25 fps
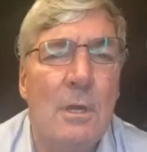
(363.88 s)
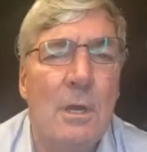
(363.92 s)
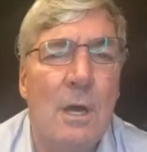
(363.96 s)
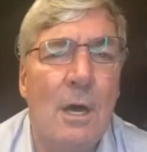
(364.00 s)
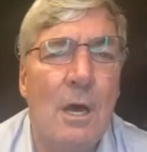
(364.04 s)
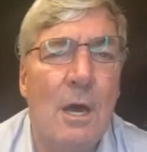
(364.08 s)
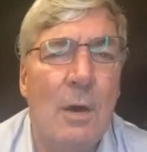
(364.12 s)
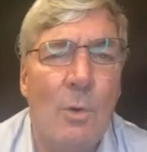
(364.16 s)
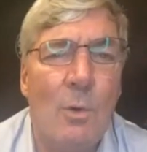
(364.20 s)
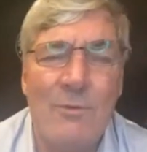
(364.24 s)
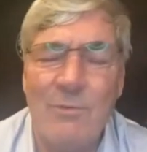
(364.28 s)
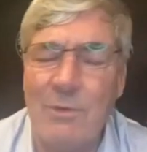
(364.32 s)
We
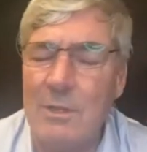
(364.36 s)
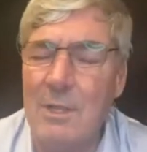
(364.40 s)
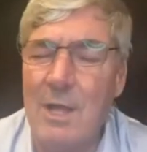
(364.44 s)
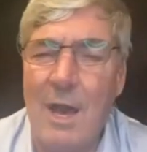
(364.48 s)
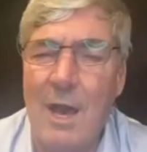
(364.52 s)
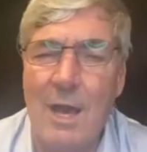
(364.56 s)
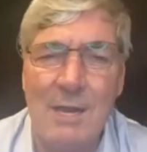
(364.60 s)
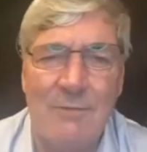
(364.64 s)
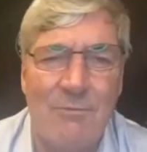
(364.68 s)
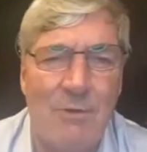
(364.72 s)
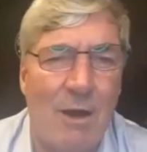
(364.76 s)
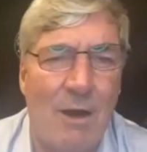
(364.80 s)
have a
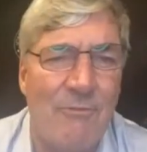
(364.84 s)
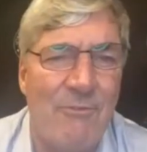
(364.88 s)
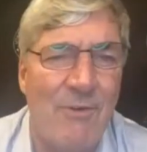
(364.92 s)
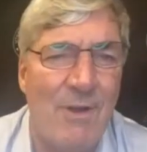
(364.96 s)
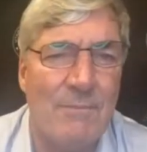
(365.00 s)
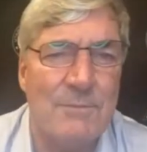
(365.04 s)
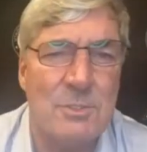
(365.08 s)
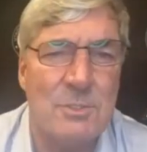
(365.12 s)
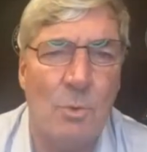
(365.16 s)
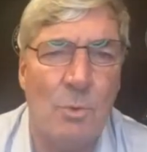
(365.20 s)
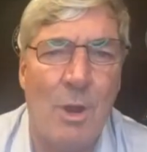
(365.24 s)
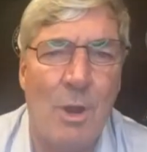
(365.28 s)
lot of
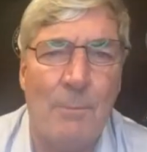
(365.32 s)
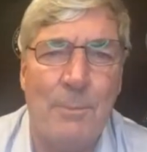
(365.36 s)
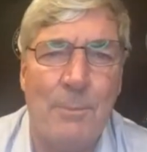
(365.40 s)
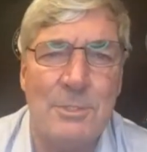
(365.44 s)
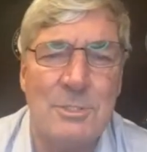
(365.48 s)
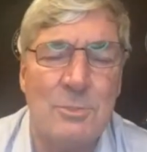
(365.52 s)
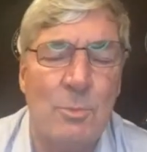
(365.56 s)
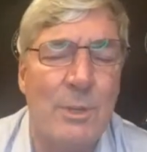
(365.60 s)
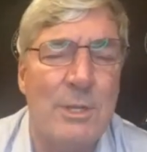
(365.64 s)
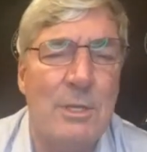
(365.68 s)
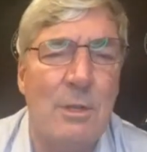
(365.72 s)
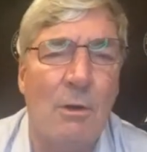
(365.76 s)
offensive
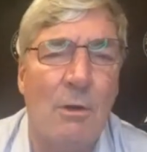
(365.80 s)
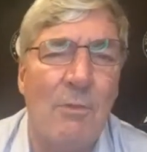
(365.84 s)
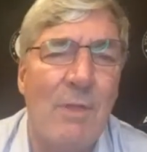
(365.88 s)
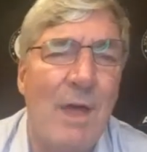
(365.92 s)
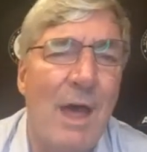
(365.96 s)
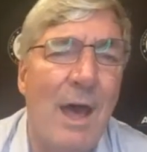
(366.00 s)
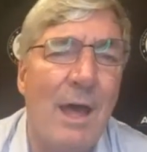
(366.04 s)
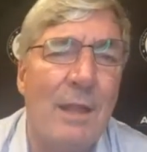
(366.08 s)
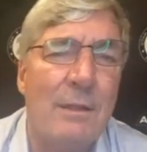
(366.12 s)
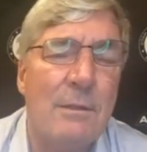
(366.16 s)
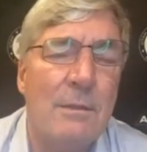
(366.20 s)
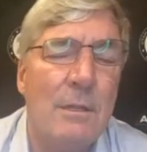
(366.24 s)
weapons. We know
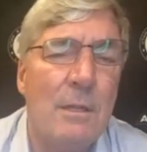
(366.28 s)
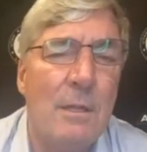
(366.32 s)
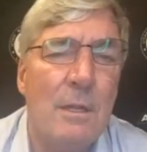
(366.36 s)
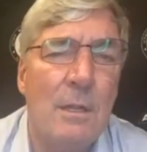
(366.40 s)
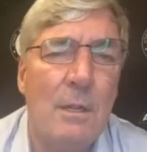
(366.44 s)
that.